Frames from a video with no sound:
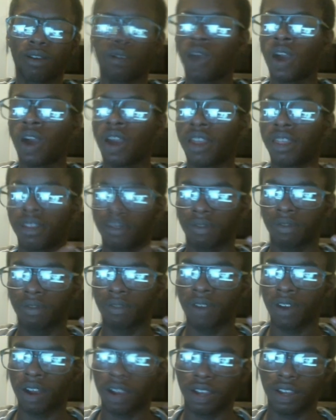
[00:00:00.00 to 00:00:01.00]
why the
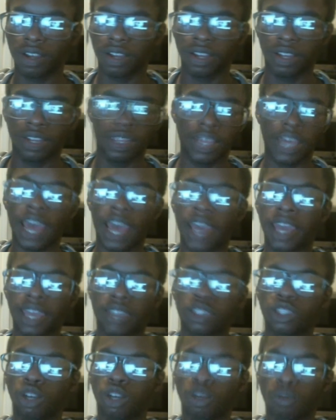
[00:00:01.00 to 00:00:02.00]
fuck did that
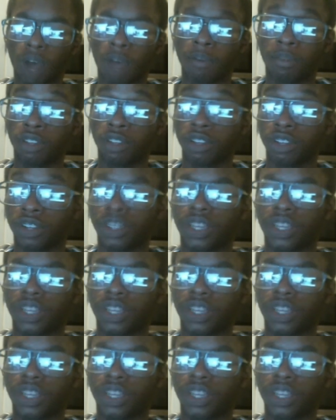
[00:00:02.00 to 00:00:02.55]
get so popular,